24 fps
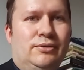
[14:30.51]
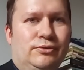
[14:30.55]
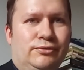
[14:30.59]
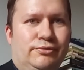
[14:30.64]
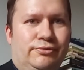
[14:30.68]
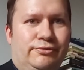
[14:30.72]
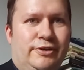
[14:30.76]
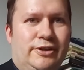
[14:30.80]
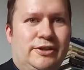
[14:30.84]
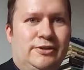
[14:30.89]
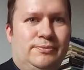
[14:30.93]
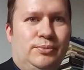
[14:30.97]
on
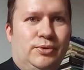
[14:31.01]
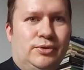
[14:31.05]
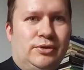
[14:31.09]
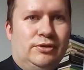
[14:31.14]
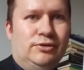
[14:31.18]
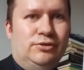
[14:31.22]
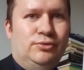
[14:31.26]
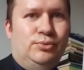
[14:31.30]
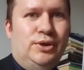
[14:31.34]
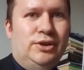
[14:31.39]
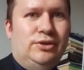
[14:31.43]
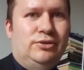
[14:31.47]
Facebook
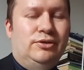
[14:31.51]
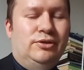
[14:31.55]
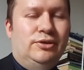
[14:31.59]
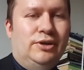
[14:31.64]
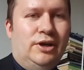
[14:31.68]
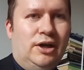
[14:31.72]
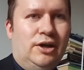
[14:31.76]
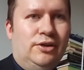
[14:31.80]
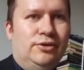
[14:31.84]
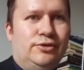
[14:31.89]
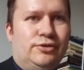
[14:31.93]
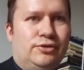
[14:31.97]
and Twitter and
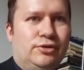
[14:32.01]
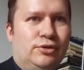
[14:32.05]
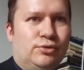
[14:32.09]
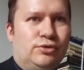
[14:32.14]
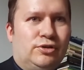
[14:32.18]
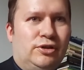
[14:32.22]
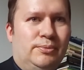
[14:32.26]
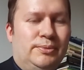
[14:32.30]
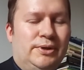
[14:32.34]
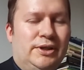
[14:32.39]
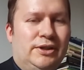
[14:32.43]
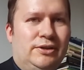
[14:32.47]
other
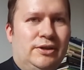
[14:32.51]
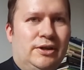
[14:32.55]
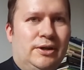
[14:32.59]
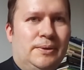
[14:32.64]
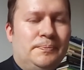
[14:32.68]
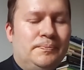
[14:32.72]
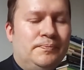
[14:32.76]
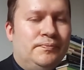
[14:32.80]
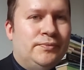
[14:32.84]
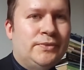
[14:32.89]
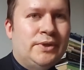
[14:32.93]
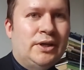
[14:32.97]
social
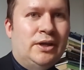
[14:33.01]
media.